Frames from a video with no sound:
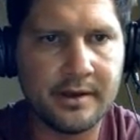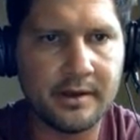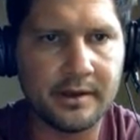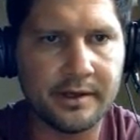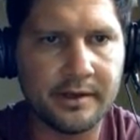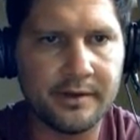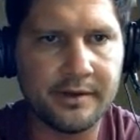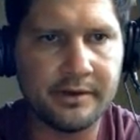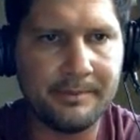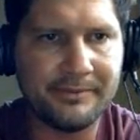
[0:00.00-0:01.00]
Click on the
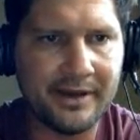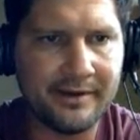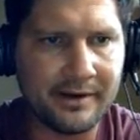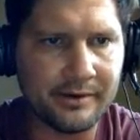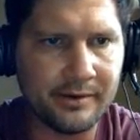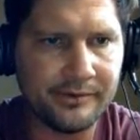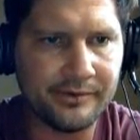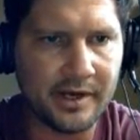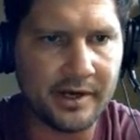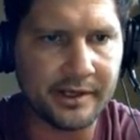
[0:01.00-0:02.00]
little up down arrows.
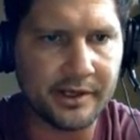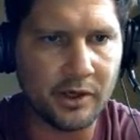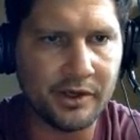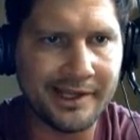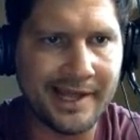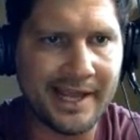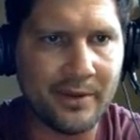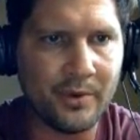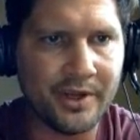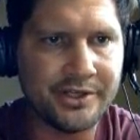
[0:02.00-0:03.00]
I'm going to go to
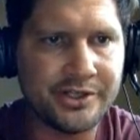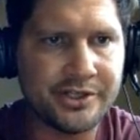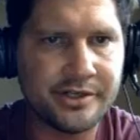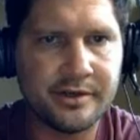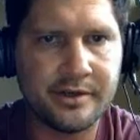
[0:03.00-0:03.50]
language.